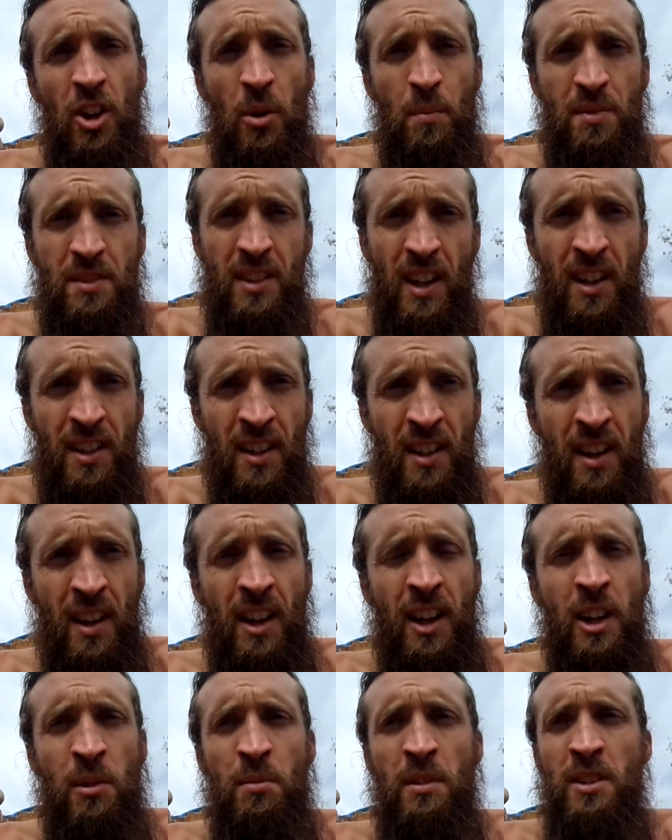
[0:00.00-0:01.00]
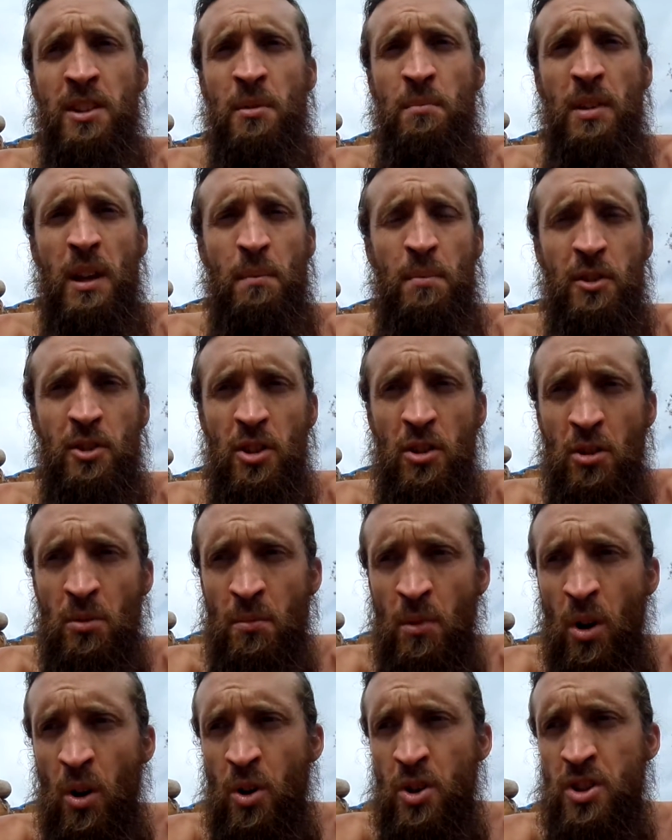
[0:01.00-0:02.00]
upsetting argument and people are too
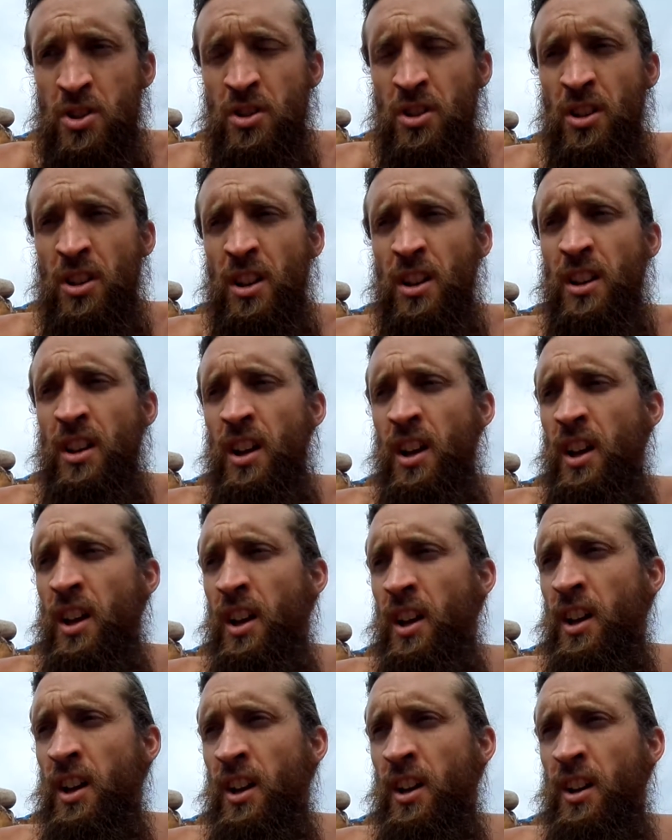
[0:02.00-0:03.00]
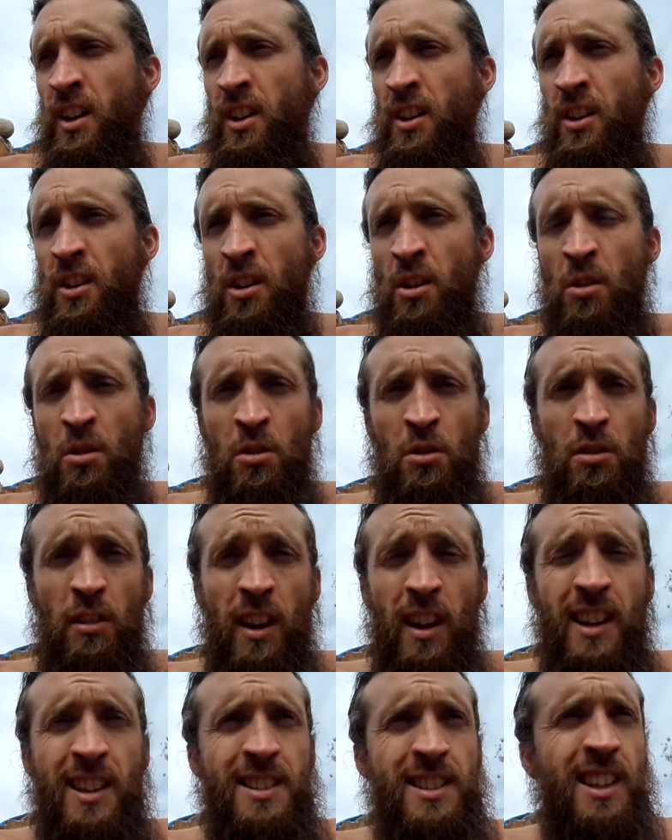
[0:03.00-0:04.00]
emotional and going
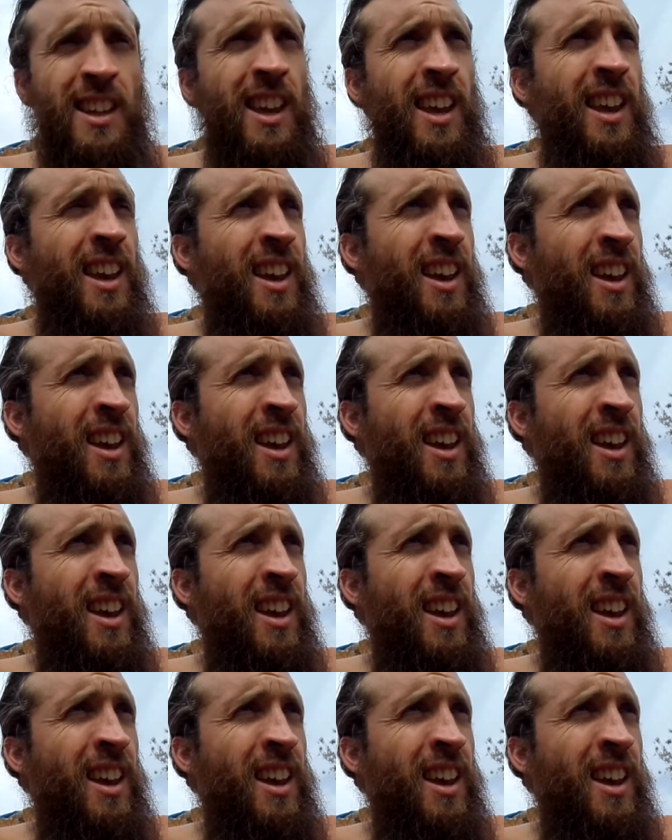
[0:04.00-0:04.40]
crazy,